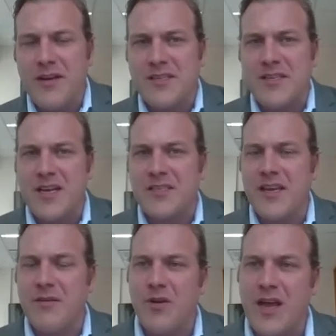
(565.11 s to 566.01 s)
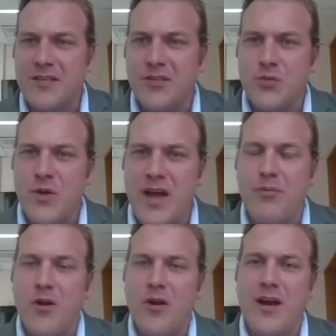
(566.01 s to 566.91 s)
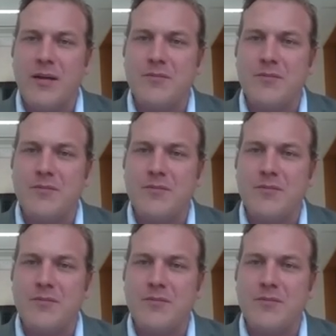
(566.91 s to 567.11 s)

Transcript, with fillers: discussing in relation to our program.